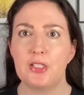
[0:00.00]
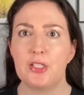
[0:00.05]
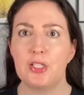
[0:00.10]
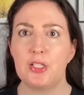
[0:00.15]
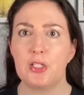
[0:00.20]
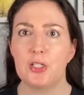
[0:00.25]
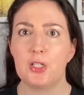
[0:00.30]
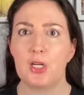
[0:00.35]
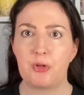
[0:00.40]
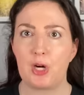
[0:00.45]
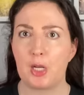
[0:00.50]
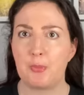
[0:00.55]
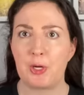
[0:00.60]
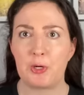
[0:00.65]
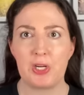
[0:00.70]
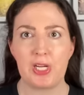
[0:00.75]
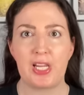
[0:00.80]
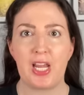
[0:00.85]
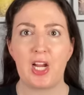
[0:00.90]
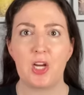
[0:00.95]
to your
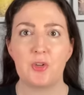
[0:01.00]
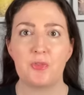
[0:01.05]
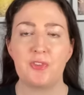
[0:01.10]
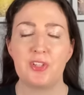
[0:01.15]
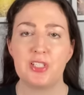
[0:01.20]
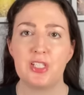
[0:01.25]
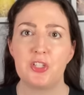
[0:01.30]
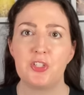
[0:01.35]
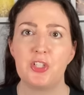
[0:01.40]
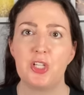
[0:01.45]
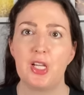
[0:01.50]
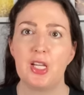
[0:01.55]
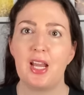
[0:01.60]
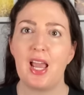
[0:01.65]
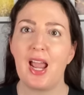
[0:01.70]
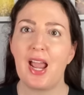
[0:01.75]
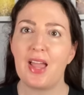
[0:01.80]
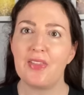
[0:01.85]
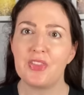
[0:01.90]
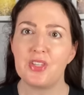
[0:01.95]
primary care
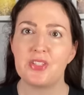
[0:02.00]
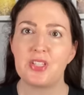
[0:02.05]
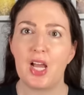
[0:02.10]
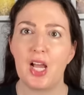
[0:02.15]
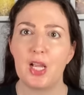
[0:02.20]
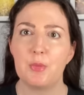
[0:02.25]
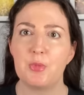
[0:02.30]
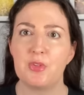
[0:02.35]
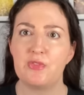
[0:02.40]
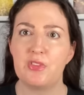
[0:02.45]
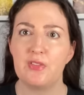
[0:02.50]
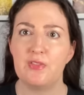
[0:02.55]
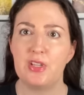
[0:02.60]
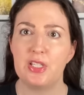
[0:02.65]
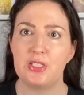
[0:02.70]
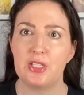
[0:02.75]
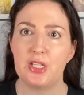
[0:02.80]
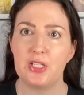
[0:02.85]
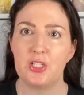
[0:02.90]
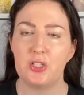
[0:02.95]
physician at the time of the
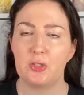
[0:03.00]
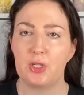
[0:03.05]
visit.